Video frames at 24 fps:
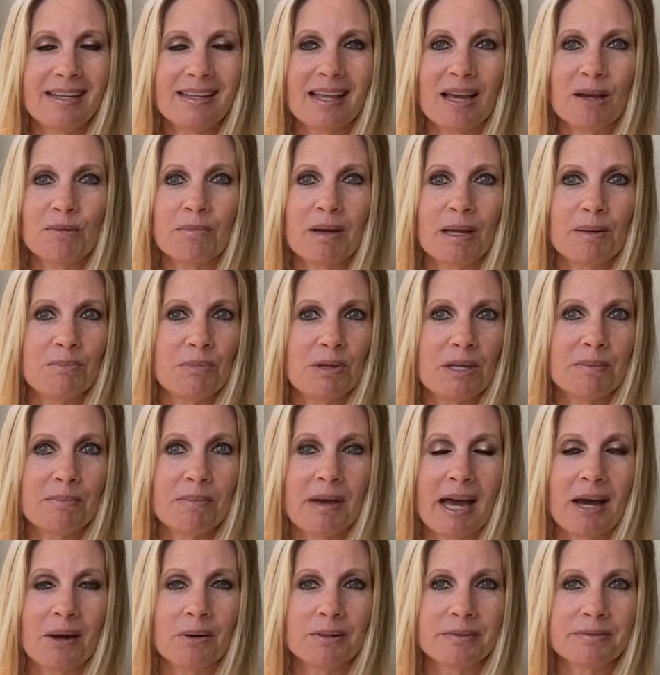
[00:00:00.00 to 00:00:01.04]
That might be a
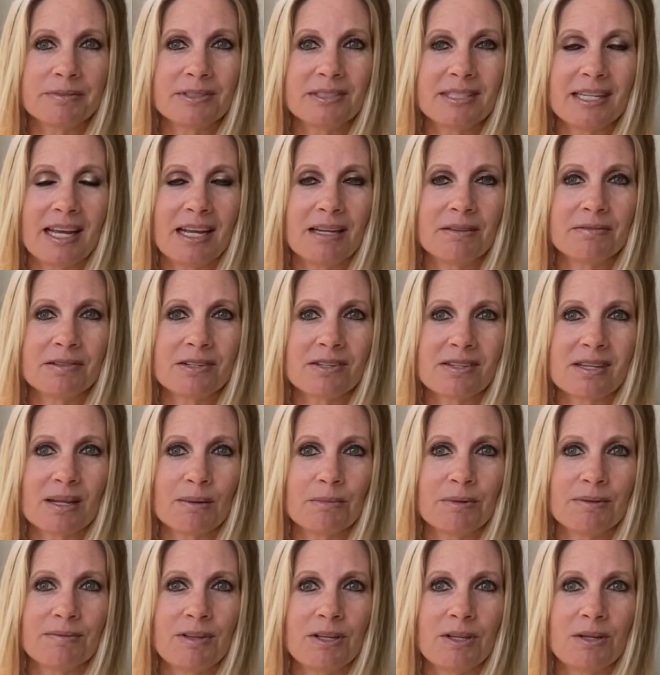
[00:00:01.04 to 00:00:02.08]
powerful day for some
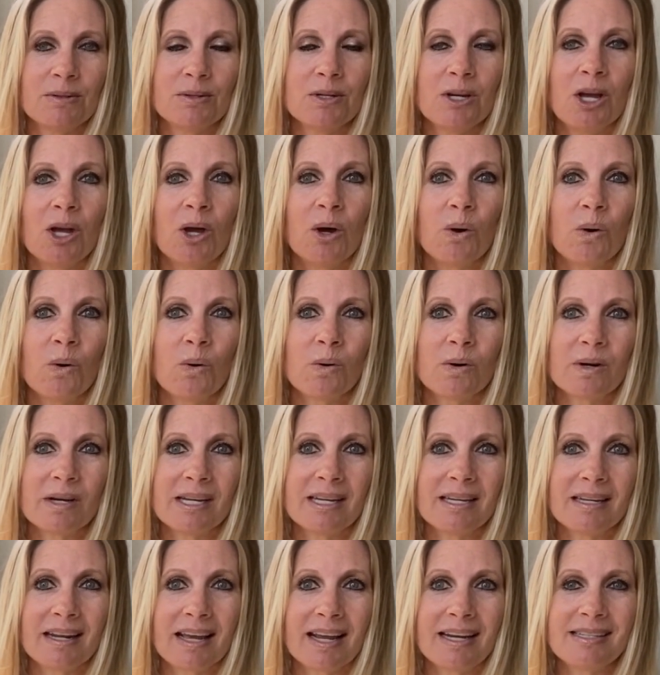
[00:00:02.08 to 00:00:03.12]
of you, or
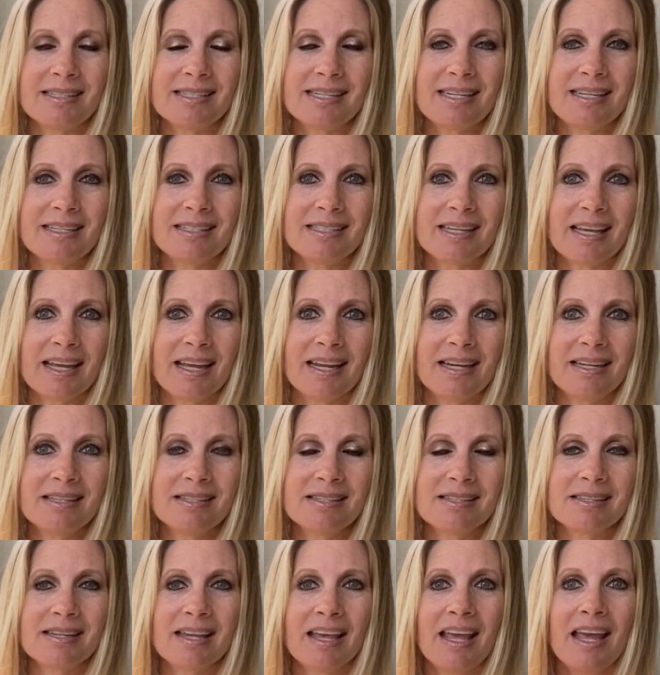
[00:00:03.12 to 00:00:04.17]
in 19
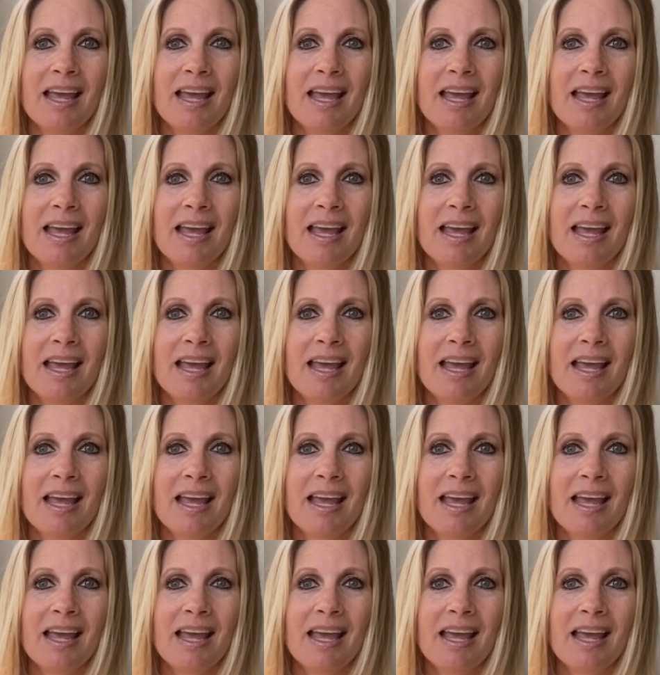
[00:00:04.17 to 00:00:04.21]
days.